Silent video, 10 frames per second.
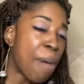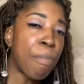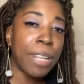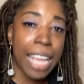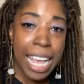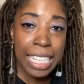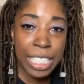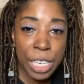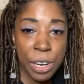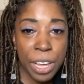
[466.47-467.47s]

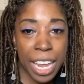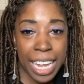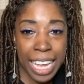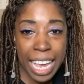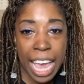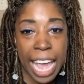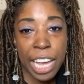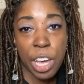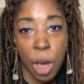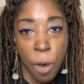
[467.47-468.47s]
Plus, you're going to get a
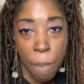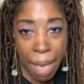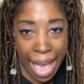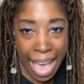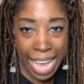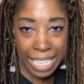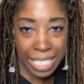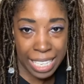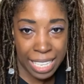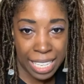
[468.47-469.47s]
Go
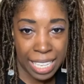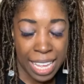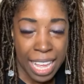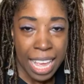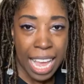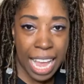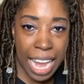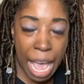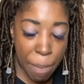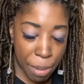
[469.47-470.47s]
mat
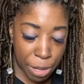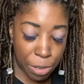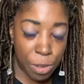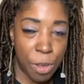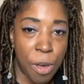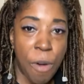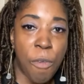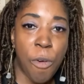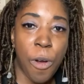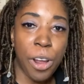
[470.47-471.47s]
in that bundle
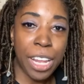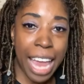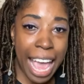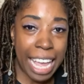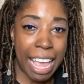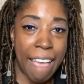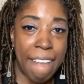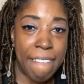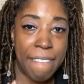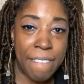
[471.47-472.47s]
for like
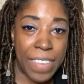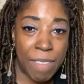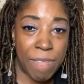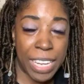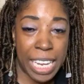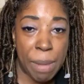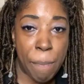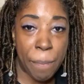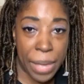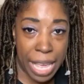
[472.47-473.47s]

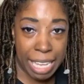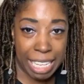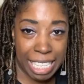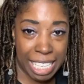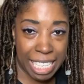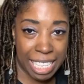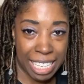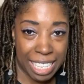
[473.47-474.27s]
$50.